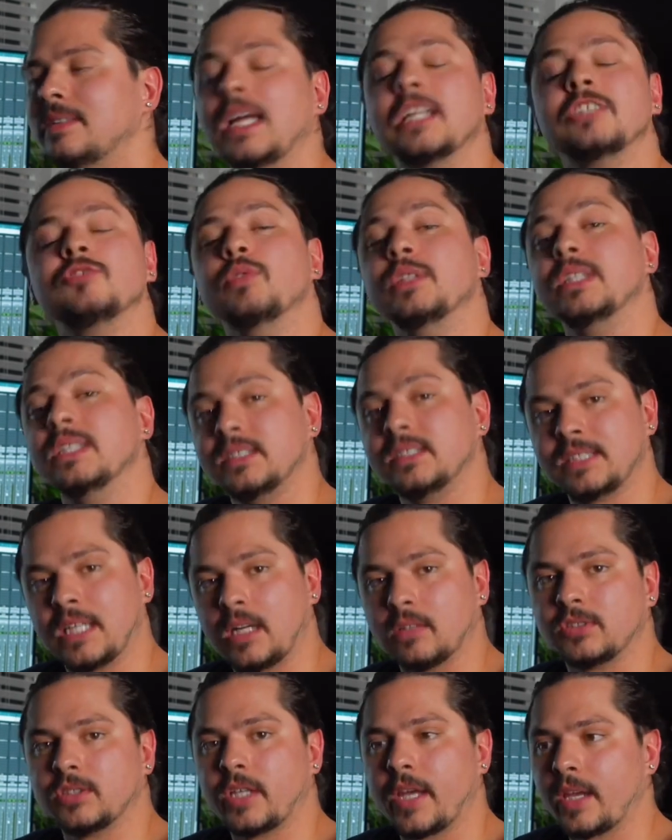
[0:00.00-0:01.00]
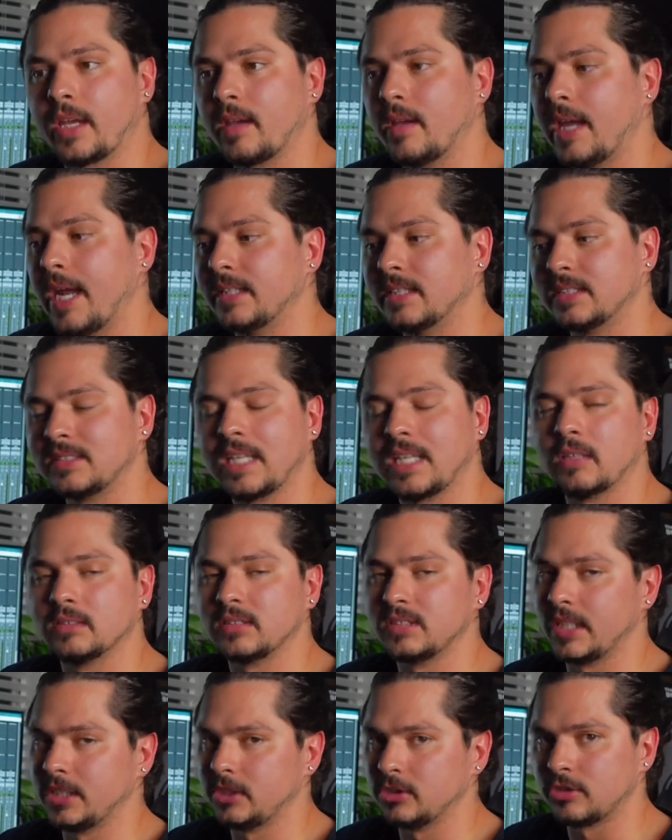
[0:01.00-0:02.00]
That's what this sounds like, and the
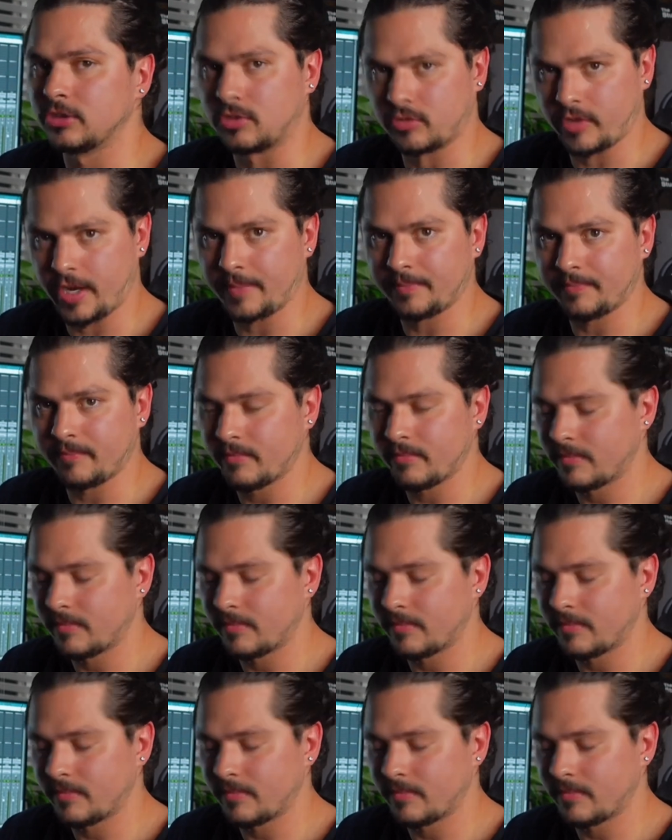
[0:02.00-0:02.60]
soundstage is great.